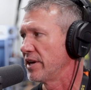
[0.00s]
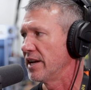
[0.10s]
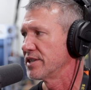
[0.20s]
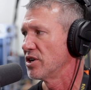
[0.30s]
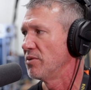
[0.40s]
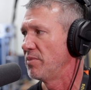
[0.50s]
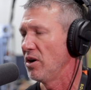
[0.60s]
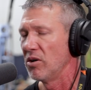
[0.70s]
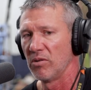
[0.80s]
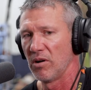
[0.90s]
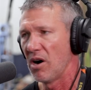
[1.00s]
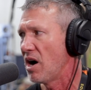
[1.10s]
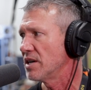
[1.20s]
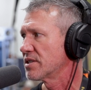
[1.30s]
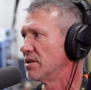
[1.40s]
he got his own bow.
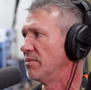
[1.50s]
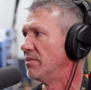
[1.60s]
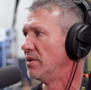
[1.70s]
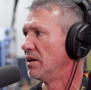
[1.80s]
Awesome.